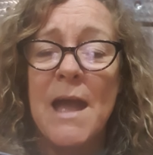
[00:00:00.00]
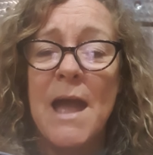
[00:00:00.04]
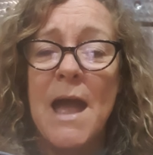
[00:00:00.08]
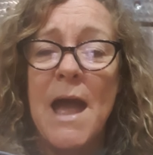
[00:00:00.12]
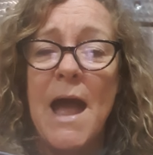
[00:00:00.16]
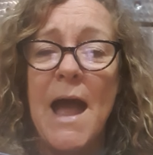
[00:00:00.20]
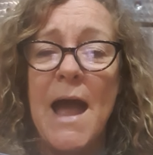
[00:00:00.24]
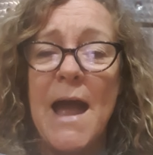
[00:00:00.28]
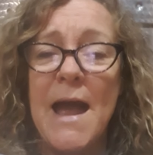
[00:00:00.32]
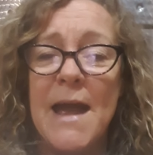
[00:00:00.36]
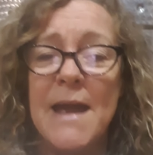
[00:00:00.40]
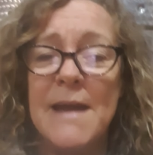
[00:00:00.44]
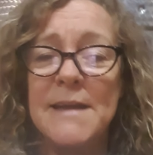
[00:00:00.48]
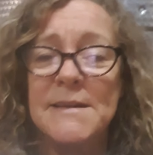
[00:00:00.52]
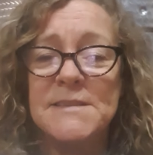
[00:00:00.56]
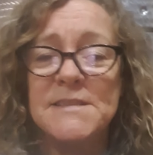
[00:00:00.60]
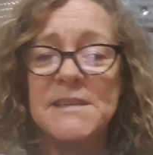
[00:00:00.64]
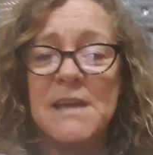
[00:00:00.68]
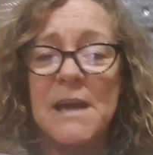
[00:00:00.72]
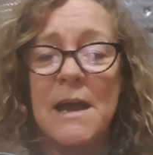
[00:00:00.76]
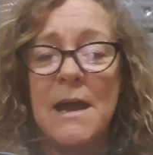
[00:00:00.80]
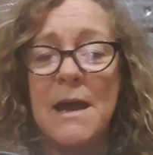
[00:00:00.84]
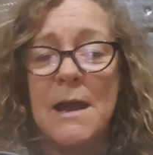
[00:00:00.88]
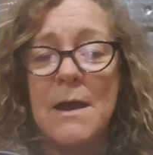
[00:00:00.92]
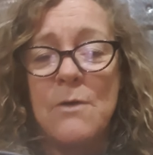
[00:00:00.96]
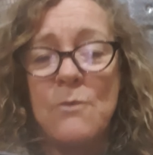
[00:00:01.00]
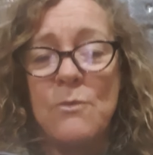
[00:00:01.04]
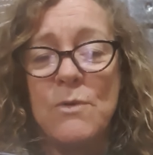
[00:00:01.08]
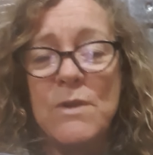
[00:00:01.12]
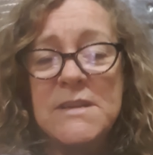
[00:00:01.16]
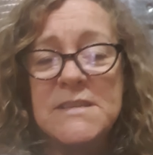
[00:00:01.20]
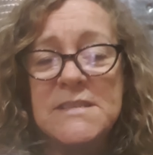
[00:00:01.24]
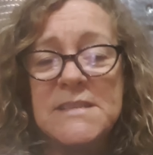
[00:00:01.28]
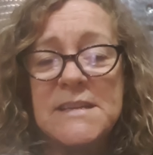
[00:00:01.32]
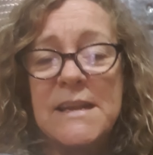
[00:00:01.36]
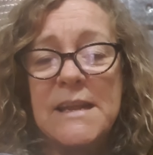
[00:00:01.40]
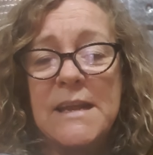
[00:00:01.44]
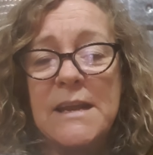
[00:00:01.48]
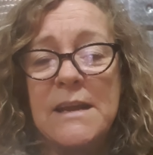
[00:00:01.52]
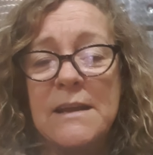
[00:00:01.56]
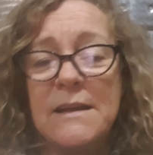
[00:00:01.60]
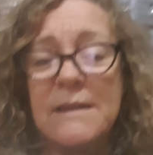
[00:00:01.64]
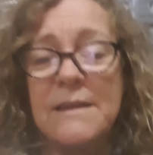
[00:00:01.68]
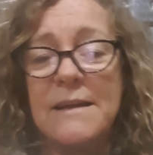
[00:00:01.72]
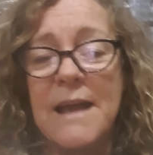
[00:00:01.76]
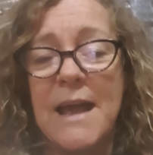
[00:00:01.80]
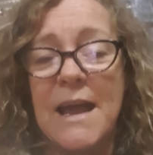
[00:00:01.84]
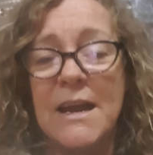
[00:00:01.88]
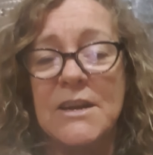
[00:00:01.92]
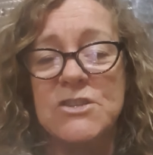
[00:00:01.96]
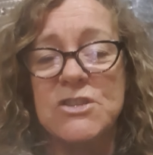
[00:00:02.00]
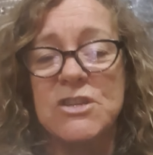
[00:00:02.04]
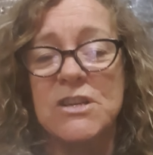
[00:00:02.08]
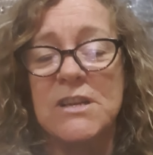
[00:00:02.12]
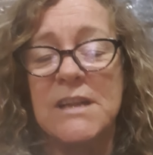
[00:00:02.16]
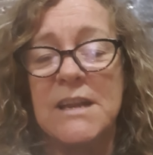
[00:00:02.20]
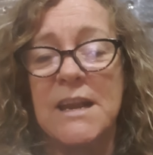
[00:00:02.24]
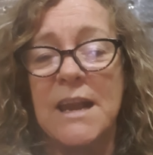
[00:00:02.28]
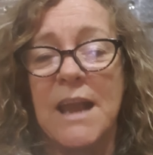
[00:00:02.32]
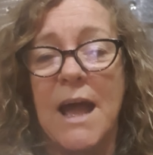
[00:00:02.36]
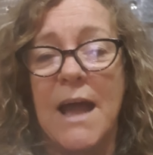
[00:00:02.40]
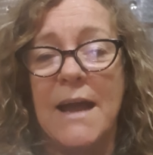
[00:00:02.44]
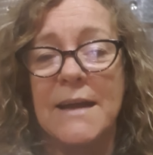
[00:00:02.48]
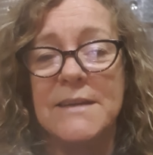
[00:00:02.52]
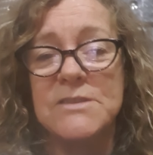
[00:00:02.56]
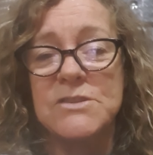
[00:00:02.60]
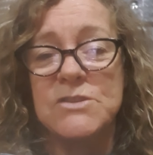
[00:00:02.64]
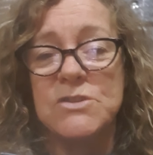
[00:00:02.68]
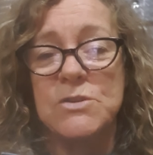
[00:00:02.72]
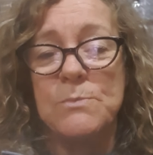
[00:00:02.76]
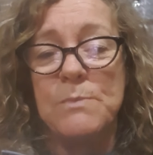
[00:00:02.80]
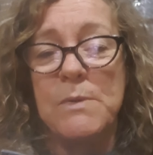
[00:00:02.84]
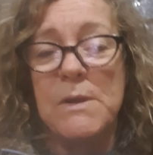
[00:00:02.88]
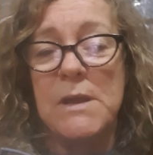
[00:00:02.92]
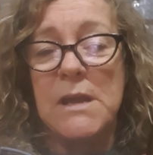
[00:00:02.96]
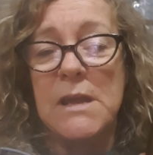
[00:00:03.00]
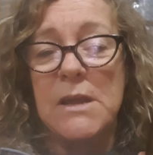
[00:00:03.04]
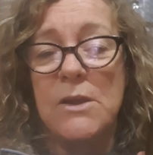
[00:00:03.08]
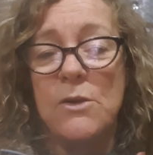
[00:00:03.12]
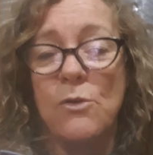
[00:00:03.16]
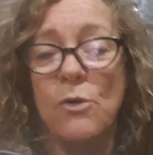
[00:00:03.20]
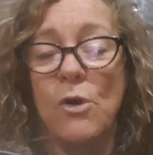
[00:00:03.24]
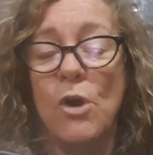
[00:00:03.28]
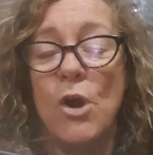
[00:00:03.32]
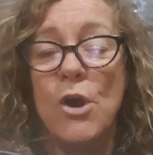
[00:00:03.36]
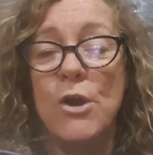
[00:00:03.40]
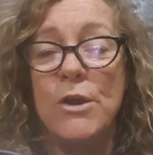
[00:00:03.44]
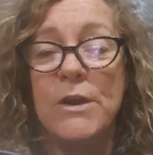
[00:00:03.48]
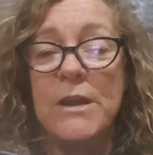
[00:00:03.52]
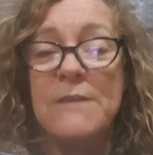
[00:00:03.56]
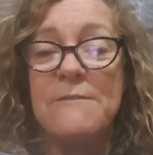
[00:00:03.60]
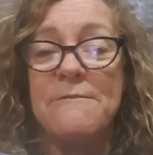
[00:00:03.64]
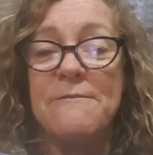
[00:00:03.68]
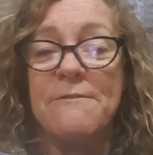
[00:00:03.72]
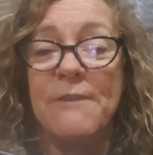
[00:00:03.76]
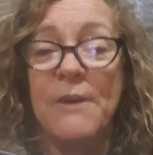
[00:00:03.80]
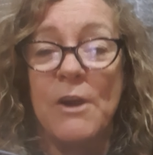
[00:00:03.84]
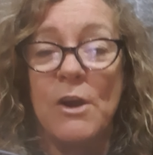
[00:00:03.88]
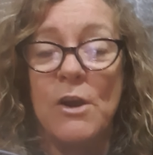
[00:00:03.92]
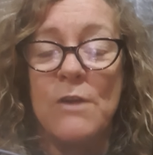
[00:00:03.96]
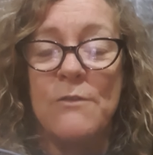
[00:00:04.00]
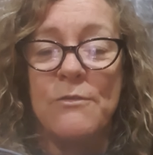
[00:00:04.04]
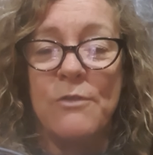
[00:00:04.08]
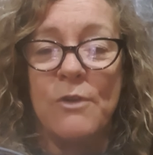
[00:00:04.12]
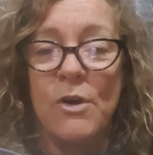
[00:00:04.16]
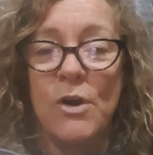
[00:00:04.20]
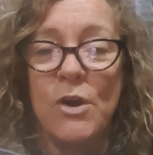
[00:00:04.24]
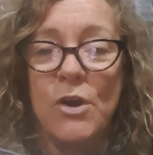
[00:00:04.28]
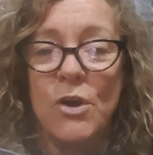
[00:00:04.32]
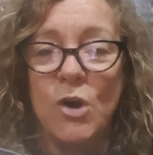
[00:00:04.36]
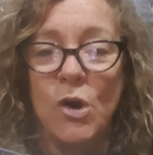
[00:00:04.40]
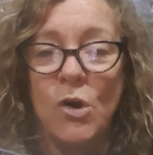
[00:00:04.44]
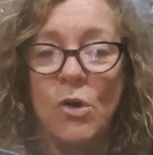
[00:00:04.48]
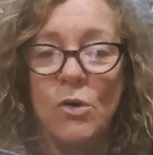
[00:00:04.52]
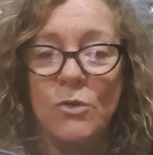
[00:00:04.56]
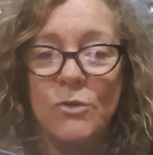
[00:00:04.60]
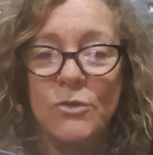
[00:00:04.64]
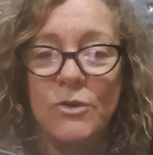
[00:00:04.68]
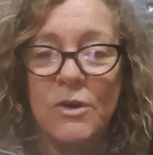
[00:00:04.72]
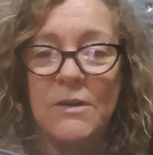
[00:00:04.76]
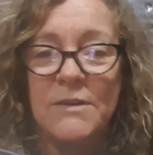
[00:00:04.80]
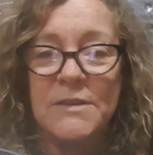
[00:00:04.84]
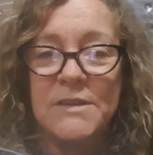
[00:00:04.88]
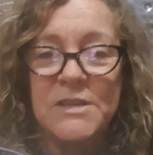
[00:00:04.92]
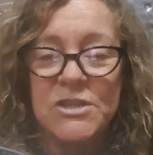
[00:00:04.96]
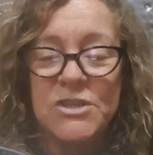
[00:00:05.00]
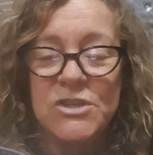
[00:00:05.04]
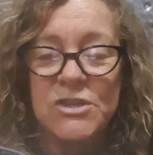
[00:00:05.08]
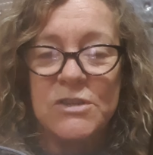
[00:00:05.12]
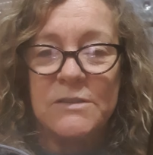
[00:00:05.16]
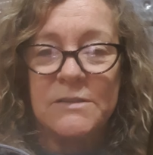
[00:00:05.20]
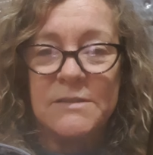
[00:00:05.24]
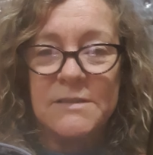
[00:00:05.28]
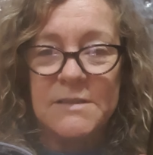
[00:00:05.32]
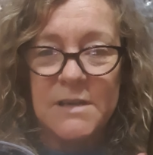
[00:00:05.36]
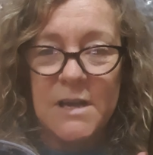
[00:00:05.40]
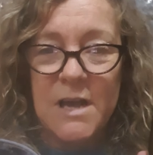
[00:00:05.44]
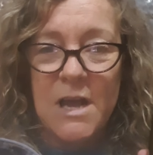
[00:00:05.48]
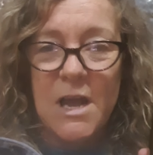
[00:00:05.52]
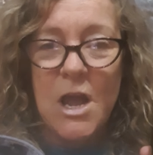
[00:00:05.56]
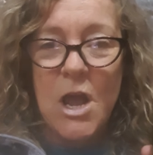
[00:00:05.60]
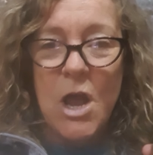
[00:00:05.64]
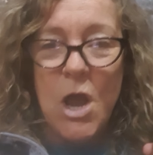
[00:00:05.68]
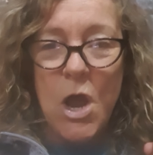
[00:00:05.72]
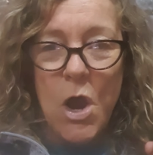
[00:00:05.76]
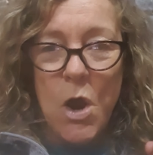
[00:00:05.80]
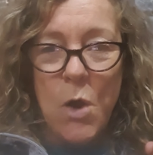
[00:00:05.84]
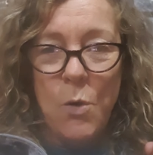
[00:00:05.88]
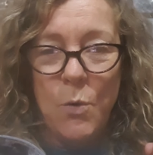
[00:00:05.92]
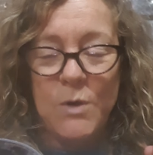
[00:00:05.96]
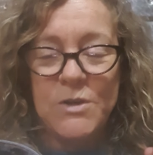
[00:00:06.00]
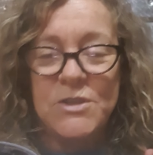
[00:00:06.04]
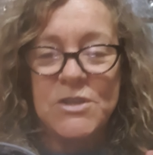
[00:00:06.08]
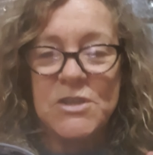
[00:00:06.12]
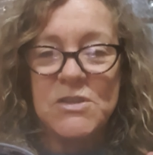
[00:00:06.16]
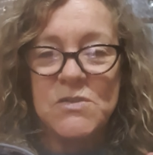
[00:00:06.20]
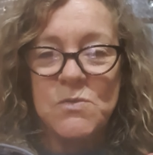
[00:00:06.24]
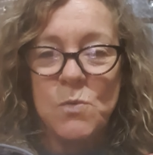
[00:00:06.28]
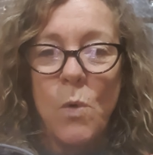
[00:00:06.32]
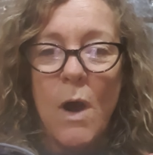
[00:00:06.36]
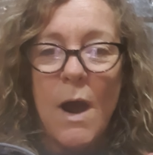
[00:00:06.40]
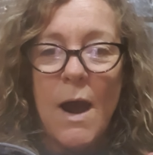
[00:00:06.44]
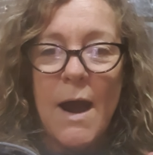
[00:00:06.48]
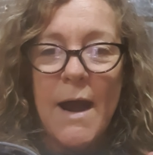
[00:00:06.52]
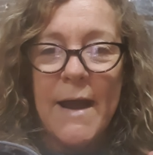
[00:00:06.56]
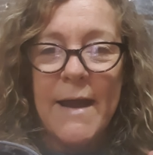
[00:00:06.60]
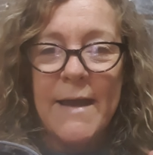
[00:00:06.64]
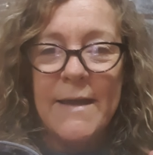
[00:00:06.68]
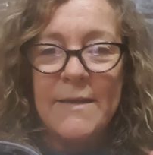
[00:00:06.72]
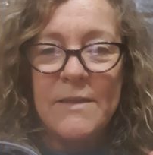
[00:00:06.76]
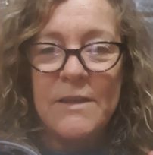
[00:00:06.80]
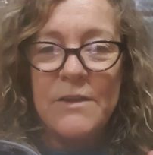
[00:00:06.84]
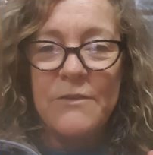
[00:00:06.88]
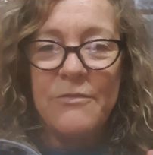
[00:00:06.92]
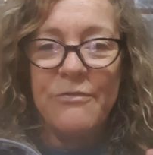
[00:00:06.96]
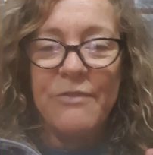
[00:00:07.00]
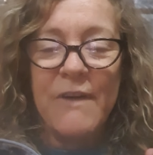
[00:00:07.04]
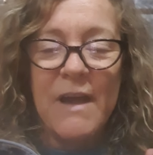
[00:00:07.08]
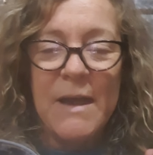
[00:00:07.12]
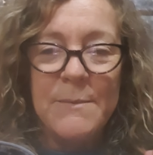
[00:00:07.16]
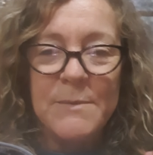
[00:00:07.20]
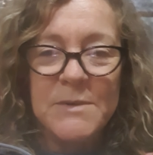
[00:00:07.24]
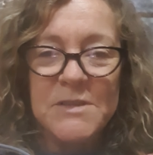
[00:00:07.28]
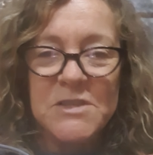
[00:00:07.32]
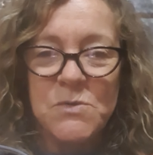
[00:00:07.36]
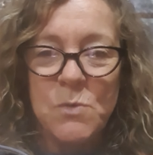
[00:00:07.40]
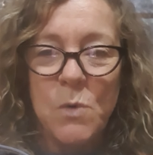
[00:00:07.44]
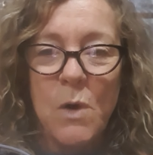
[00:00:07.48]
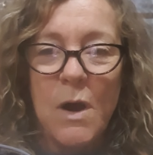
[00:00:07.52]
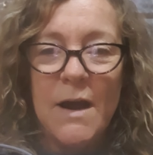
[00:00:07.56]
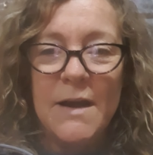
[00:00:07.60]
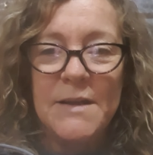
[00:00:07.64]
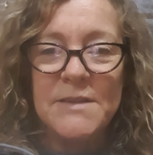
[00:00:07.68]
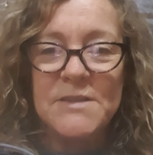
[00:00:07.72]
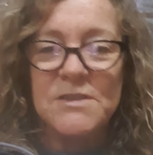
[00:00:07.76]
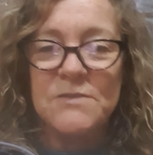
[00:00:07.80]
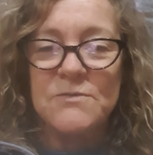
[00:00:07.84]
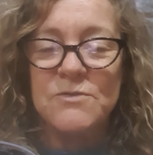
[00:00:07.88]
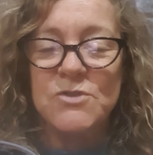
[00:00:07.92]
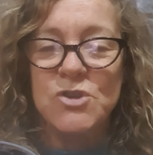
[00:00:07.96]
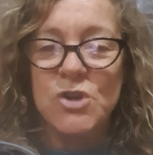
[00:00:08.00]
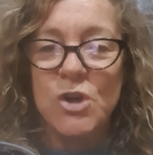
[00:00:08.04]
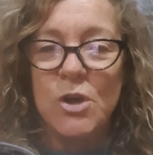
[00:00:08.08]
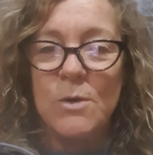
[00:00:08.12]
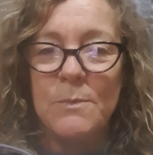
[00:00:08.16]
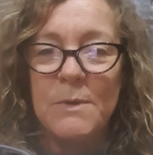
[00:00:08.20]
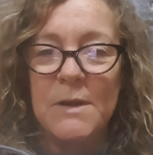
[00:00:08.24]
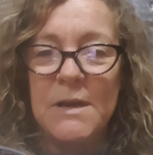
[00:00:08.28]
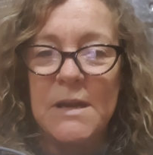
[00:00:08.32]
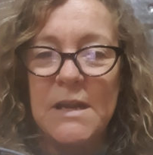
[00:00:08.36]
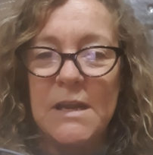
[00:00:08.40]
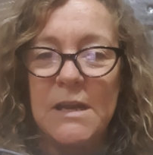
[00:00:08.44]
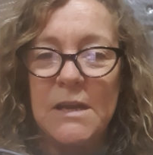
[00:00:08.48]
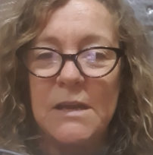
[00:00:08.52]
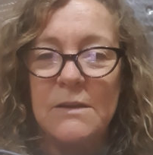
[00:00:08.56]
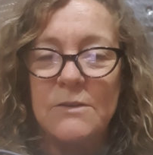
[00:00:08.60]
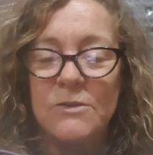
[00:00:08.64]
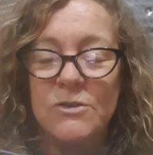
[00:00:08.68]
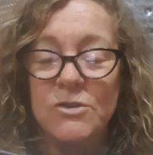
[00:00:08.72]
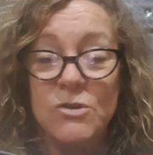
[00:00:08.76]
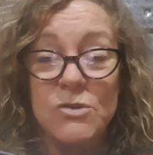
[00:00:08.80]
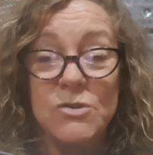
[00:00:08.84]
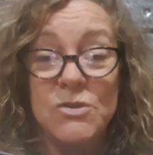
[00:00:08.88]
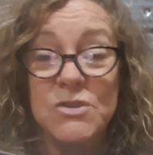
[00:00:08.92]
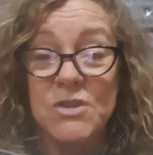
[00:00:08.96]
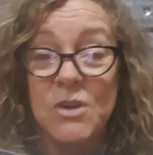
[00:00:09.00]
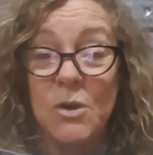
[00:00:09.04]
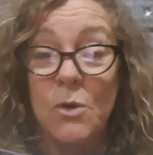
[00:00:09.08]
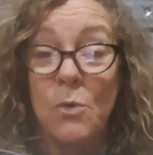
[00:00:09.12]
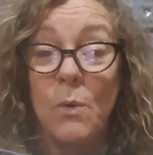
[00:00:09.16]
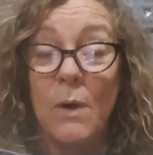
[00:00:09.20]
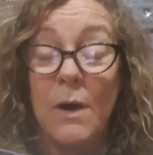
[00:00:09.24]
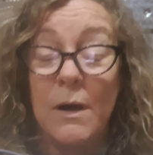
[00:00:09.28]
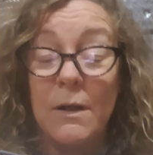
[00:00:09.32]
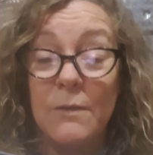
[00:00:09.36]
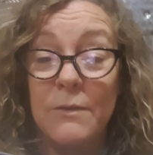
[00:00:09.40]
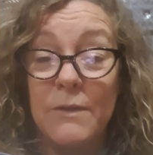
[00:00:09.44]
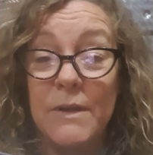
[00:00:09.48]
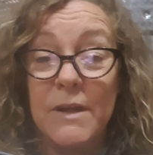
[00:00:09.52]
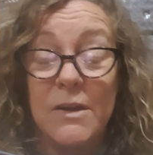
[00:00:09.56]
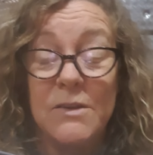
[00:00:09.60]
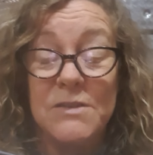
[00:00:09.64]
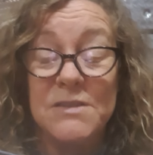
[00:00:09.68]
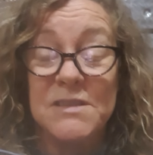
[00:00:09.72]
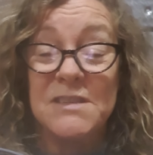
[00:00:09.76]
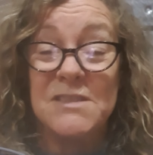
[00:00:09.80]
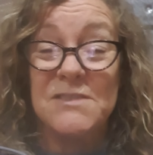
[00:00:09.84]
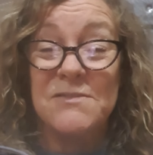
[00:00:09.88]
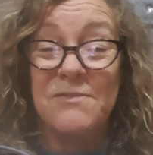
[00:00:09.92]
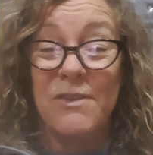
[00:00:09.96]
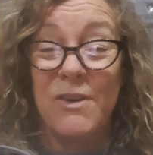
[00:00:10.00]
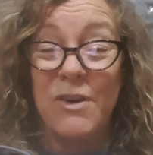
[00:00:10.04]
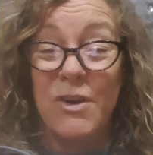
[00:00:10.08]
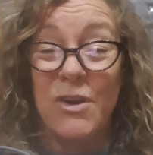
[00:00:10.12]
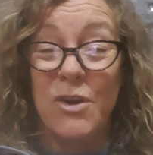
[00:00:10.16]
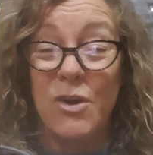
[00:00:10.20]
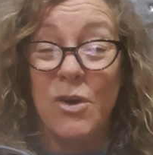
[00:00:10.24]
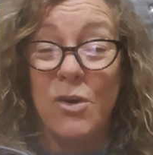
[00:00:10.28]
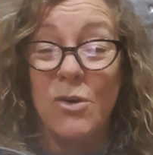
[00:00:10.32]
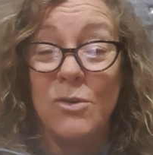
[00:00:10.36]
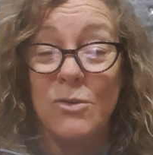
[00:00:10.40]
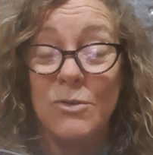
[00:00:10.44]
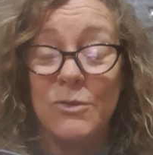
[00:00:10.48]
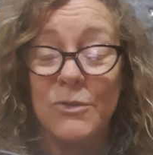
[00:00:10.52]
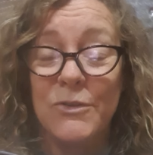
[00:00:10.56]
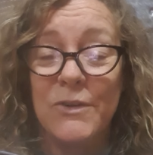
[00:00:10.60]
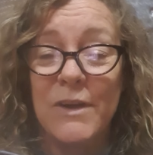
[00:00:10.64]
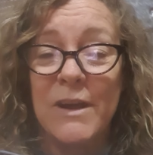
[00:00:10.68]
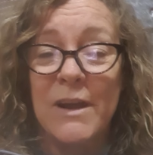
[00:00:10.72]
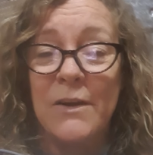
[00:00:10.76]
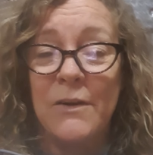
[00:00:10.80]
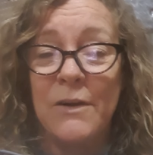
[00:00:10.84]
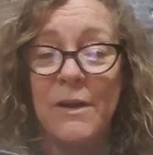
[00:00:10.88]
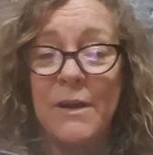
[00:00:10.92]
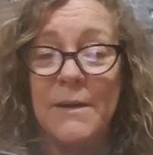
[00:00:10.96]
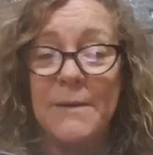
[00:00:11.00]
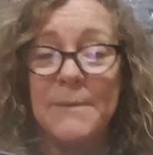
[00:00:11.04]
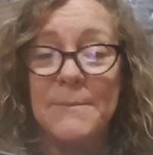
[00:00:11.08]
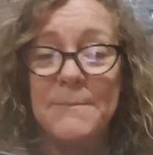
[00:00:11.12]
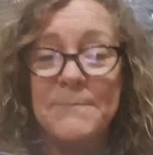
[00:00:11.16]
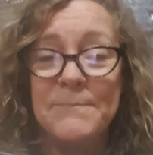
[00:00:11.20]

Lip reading: and Riesling actually likes to be grown in very, very cold conditions, which is why the famous wines of Germany do so well there, because it's a very cold area.